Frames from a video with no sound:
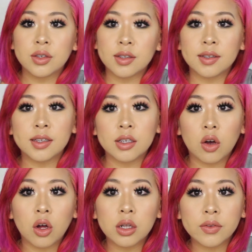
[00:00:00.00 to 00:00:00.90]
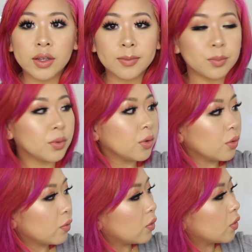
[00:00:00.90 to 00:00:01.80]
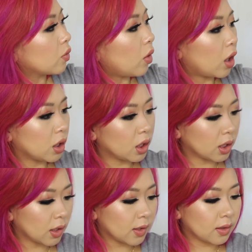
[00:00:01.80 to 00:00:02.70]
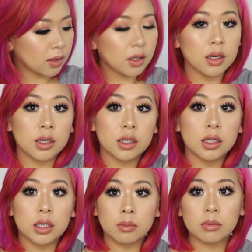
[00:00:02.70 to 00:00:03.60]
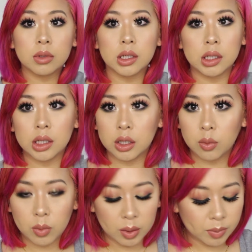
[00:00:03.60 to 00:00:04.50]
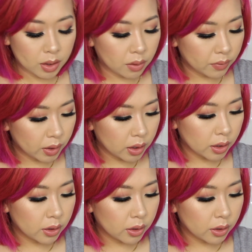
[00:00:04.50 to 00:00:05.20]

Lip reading: you can see all of these beautiful swatches, and I'm gonna like wipe it off later.